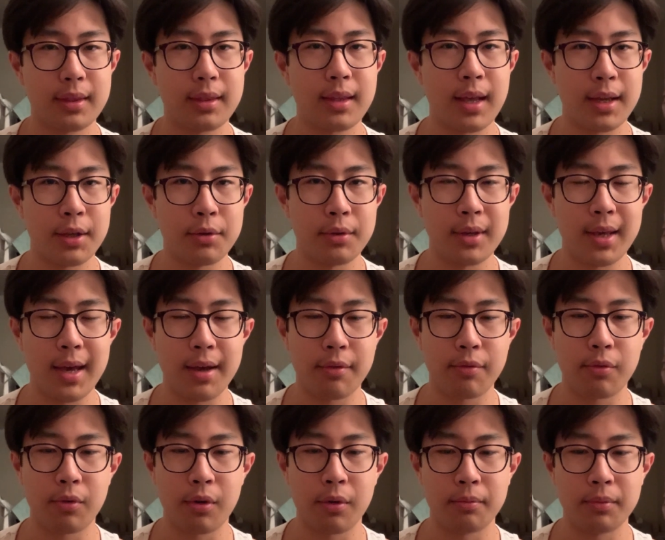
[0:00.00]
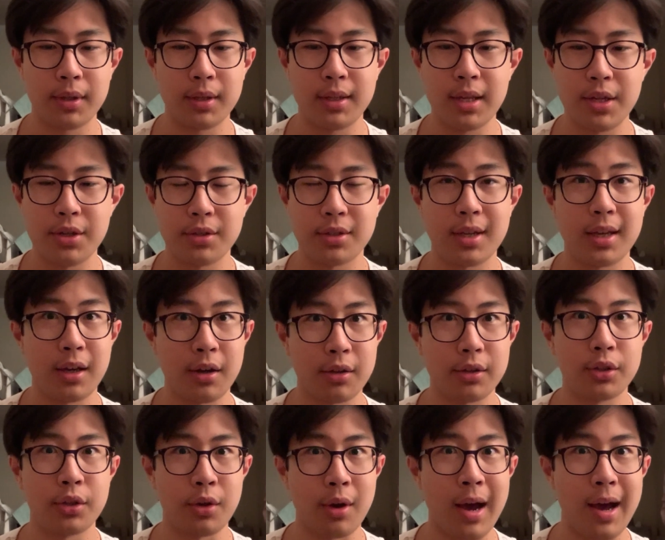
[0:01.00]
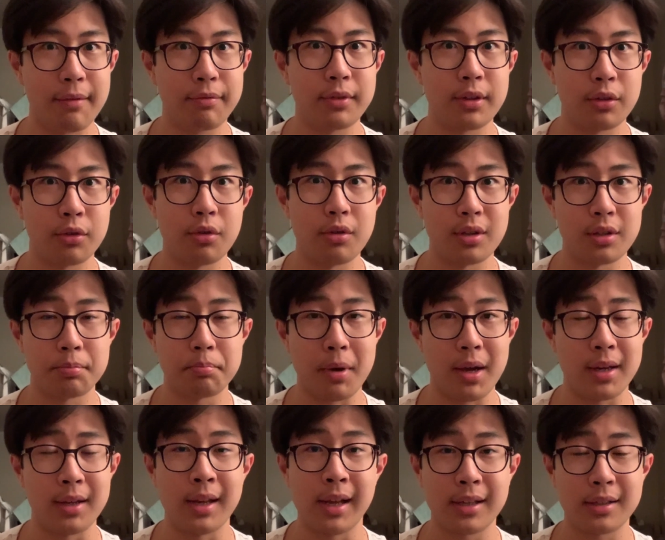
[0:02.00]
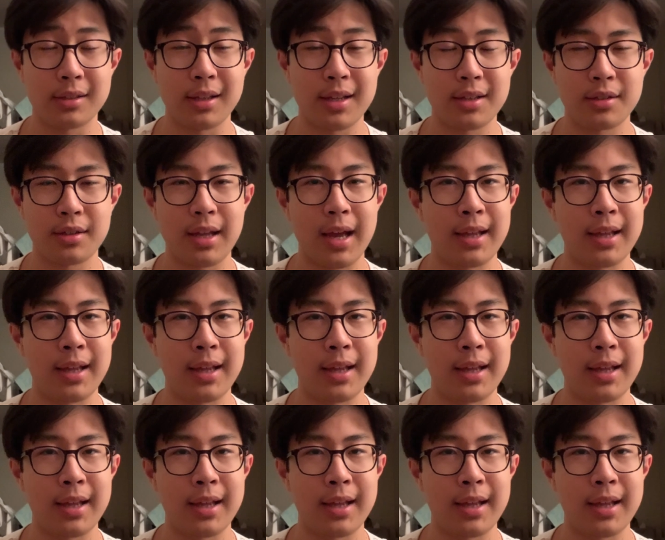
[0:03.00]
that you get from the teacher saying, you have to do this by next lesson,